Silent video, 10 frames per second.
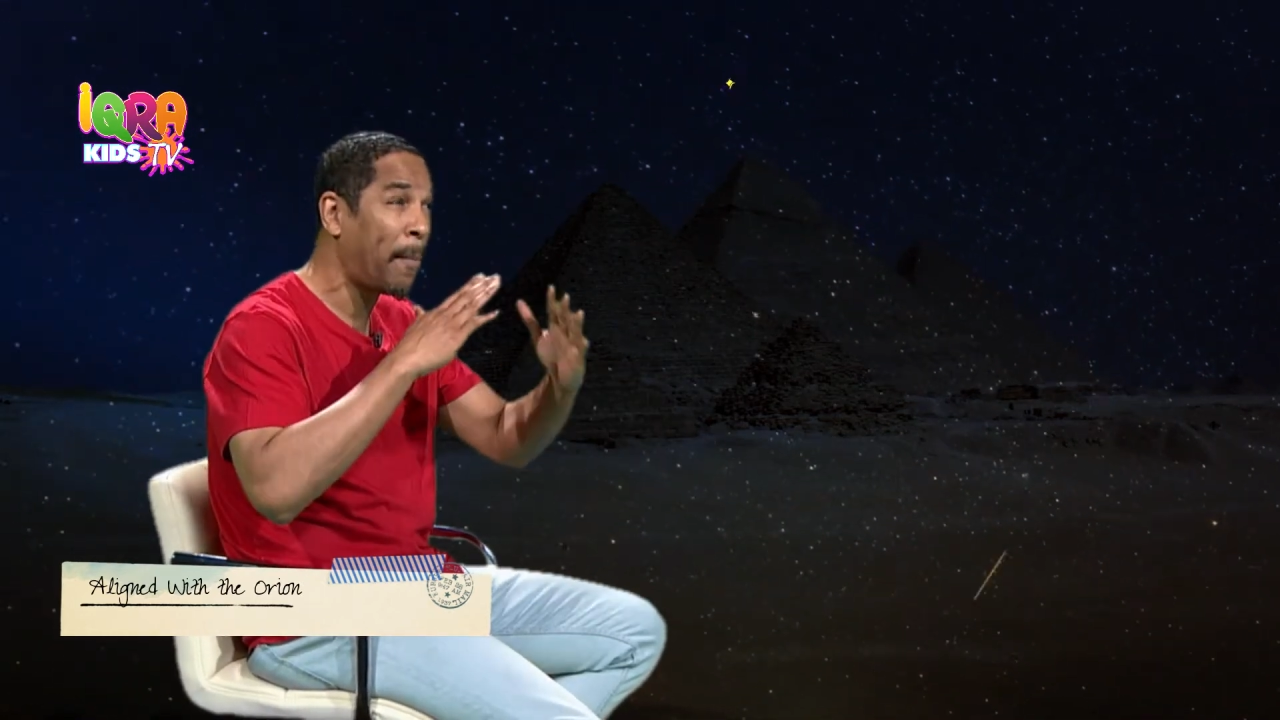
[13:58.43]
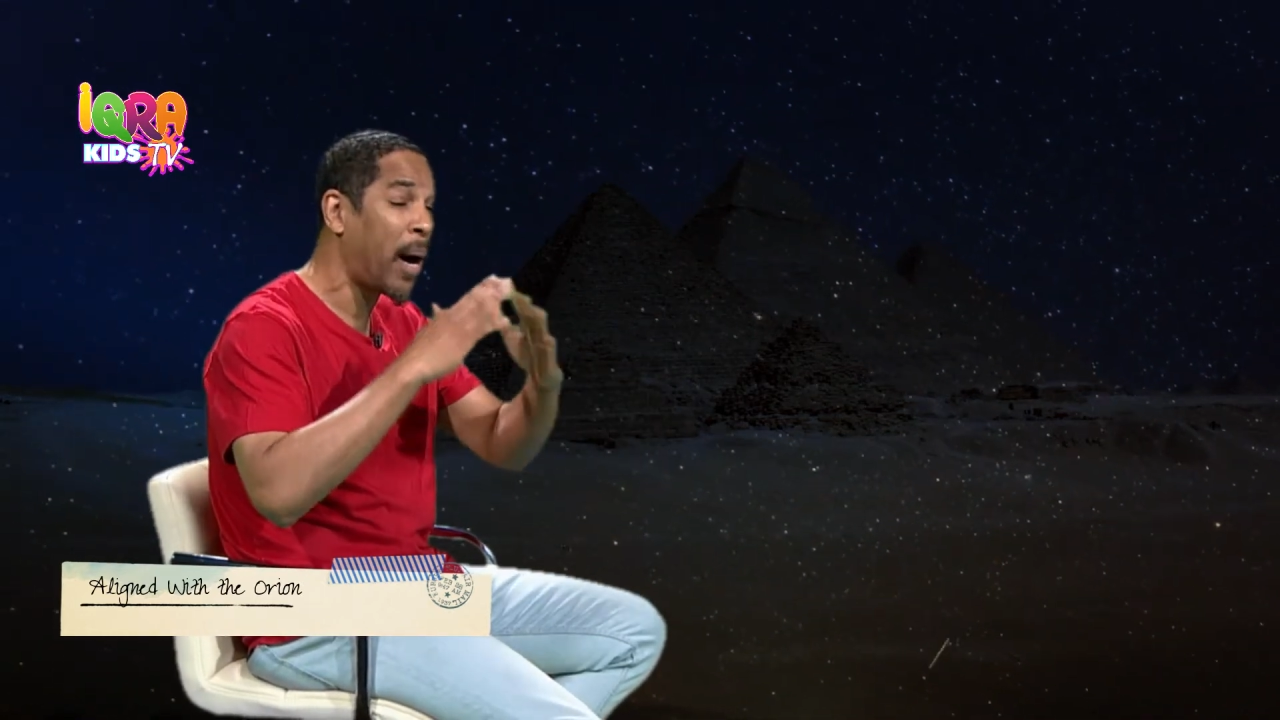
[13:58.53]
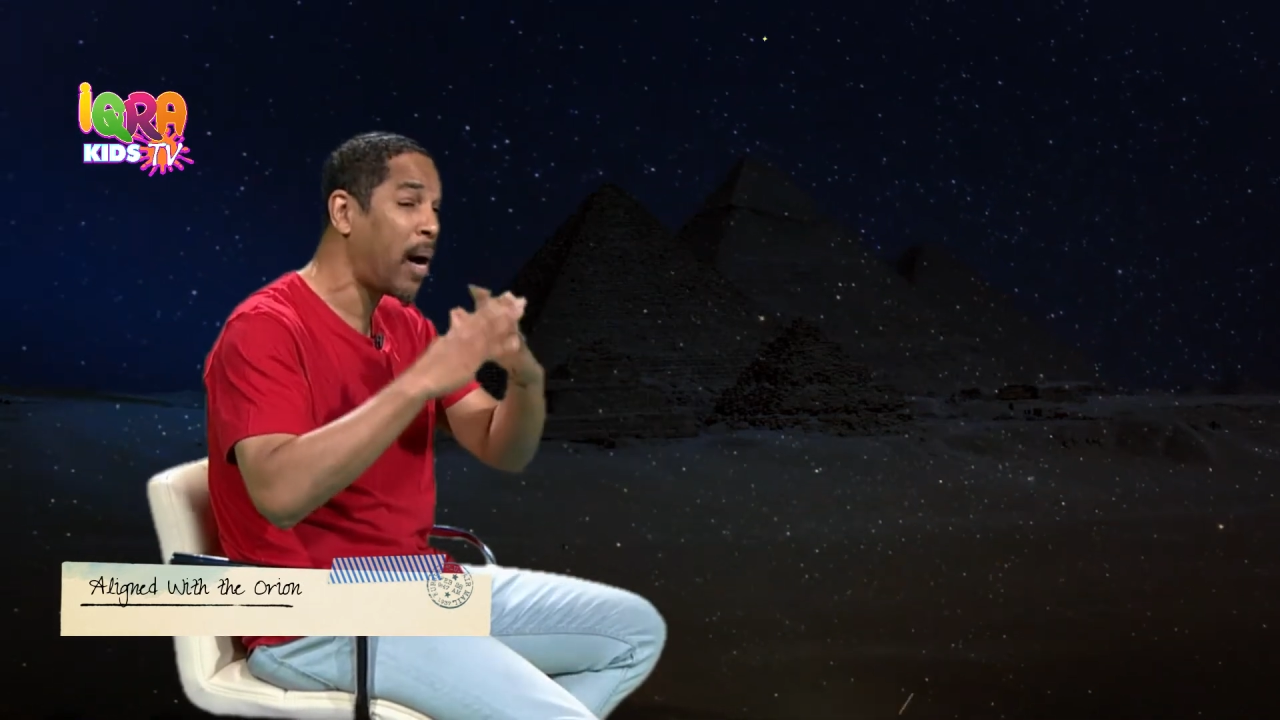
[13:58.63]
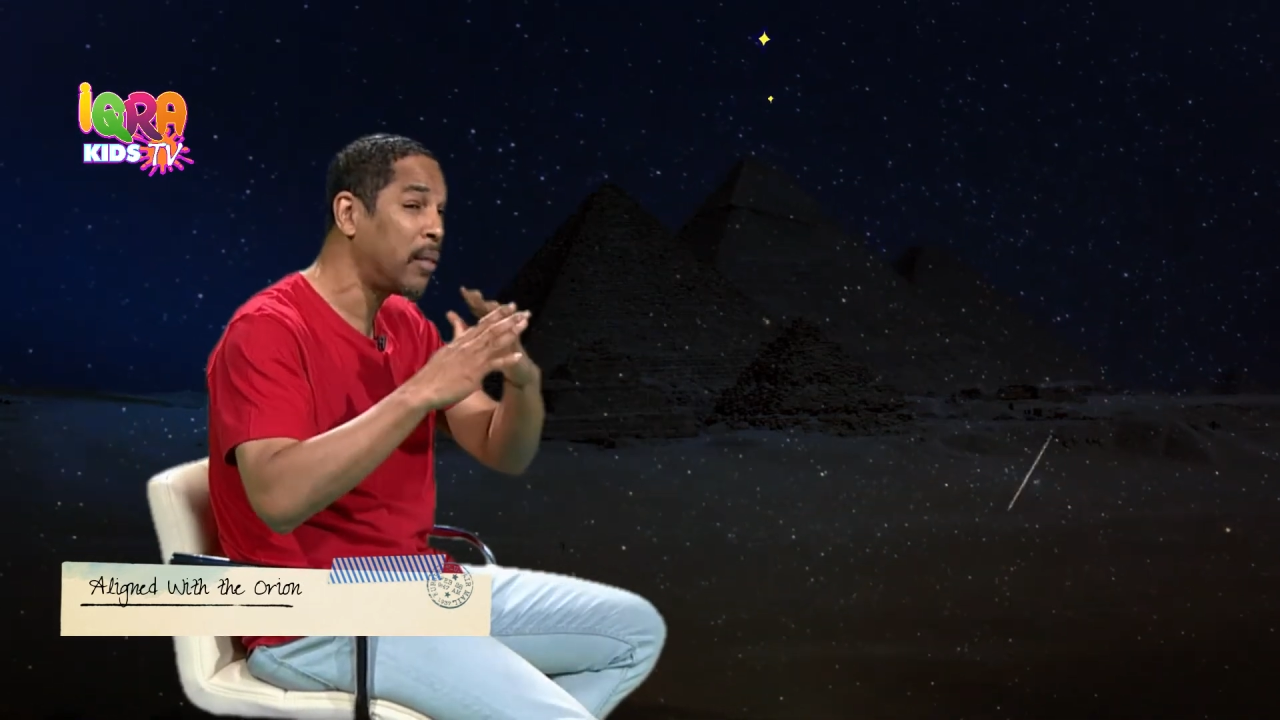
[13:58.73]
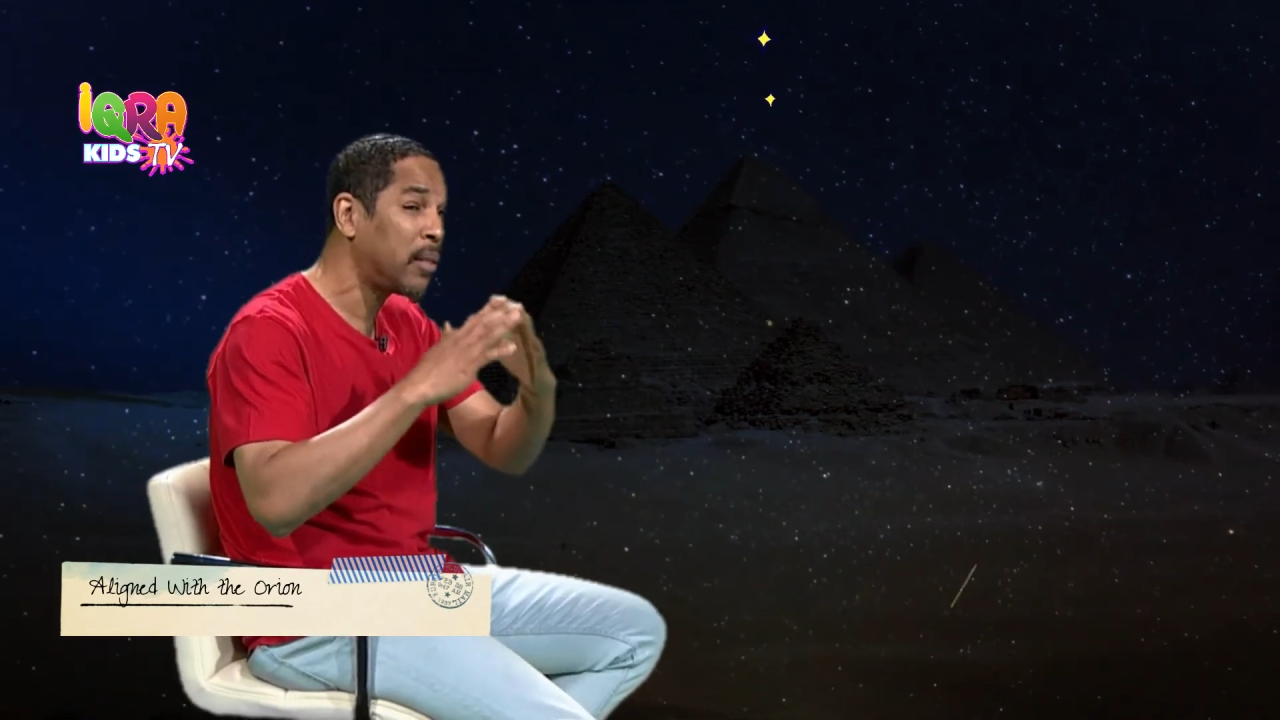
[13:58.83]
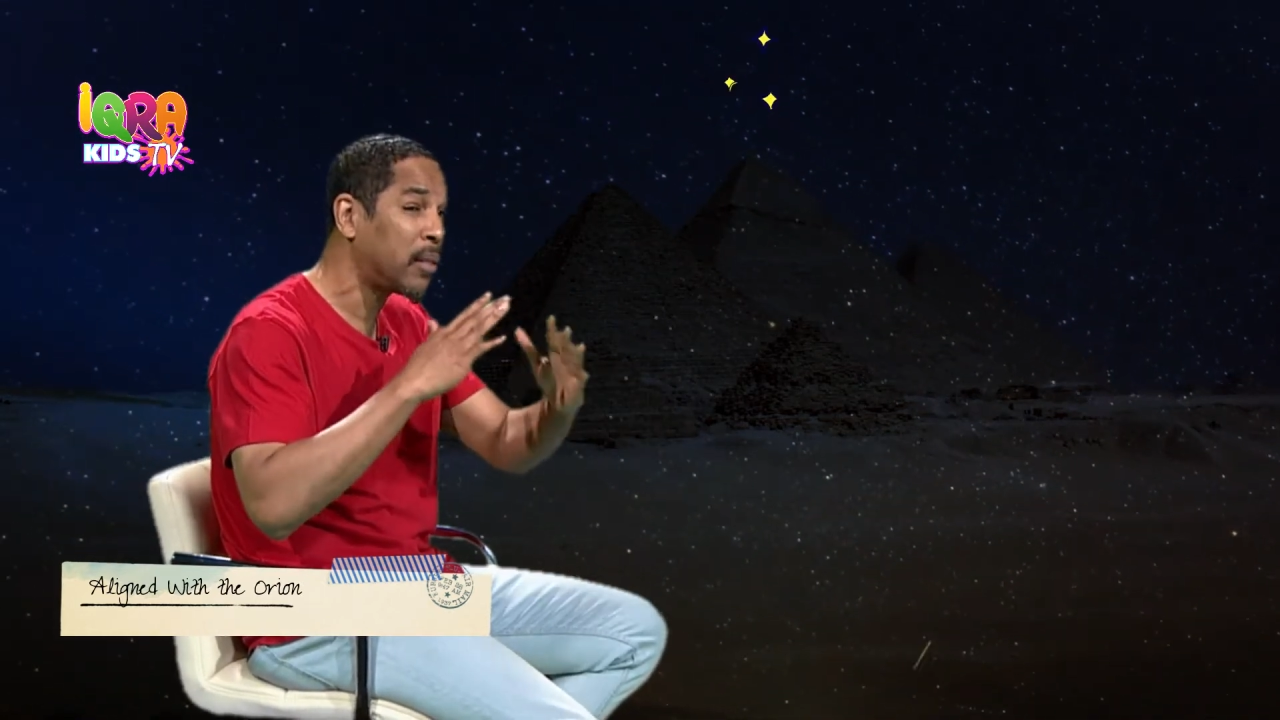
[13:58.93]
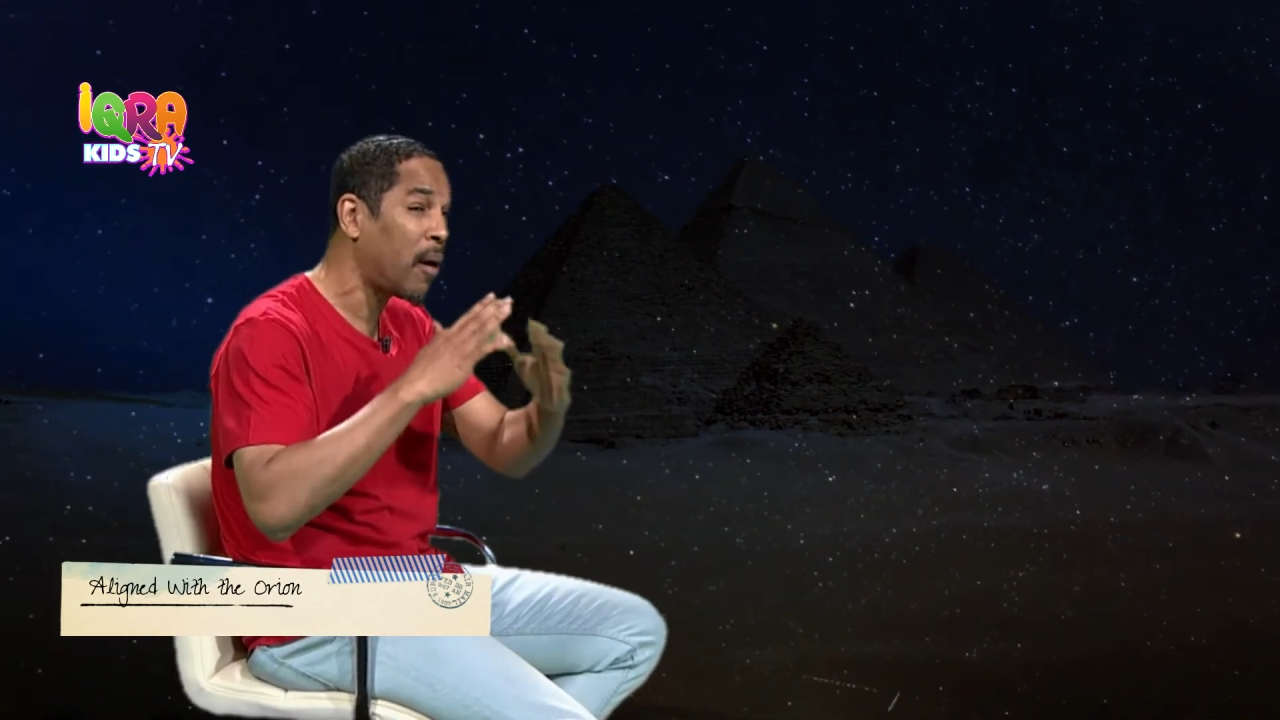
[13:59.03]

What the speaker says: parts